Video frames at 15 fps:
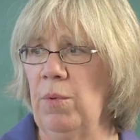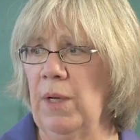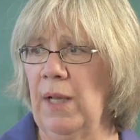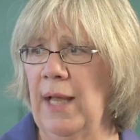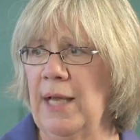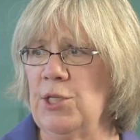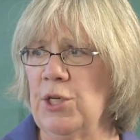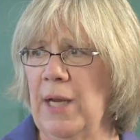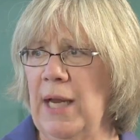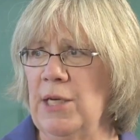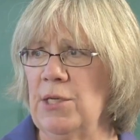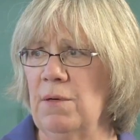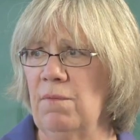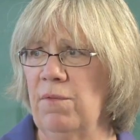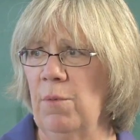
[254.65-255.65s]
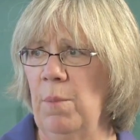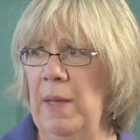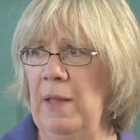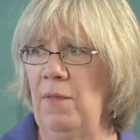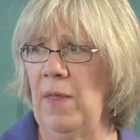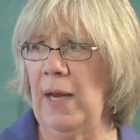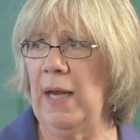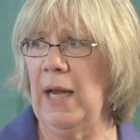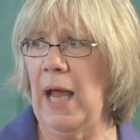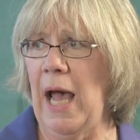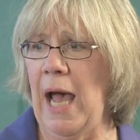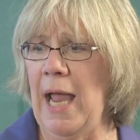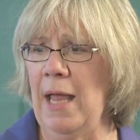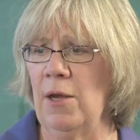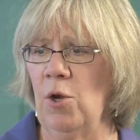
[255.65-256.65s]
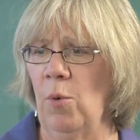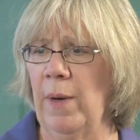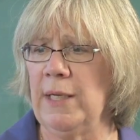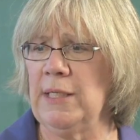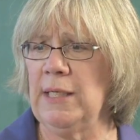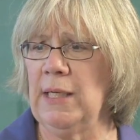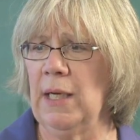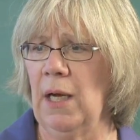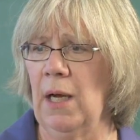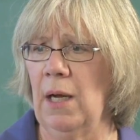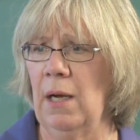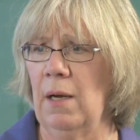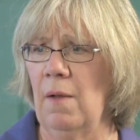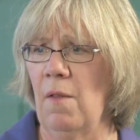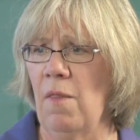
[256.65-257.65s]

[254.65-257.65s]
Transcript: real education for me that I had no idea